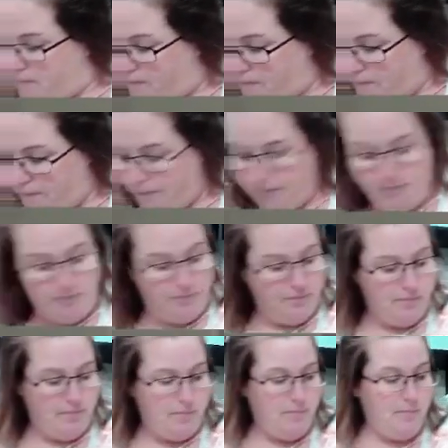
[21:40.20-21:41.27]

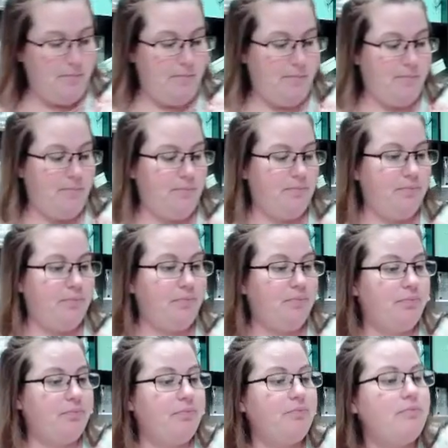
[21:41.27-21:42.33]

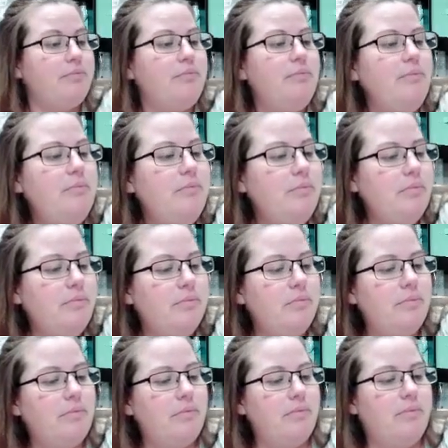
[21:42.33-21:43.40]

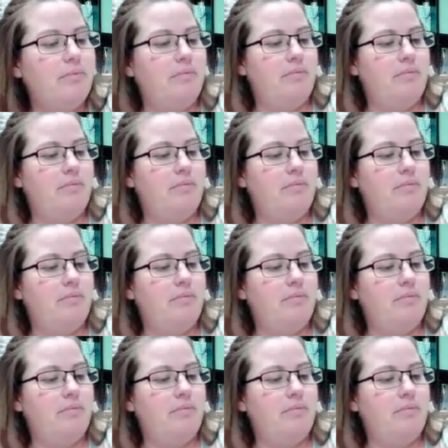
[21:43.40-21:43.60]
Nothing is said.